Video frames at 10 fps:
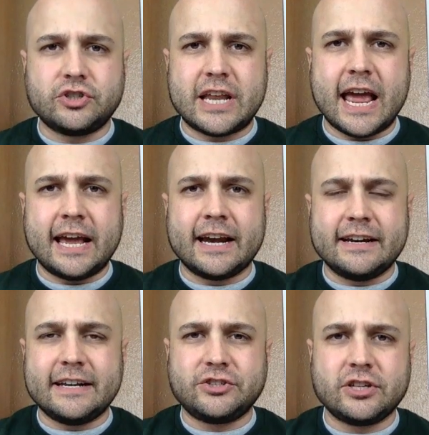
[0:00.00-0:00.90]
staying at a
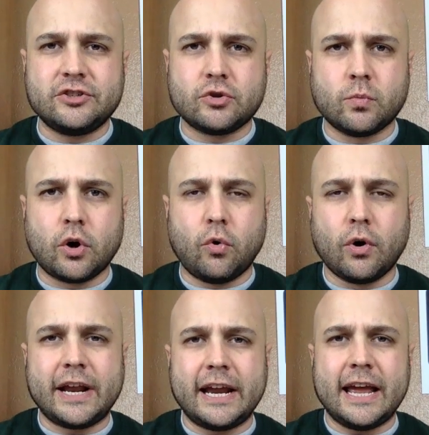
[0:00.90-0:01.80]
distance and
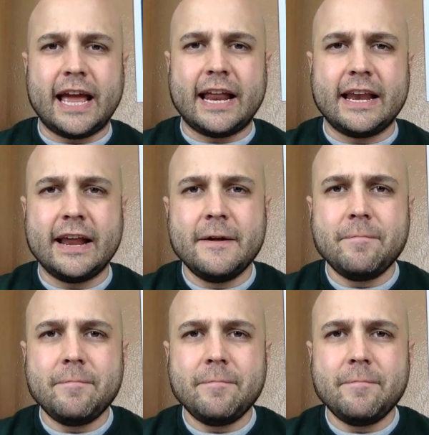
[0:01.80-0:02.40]
recording in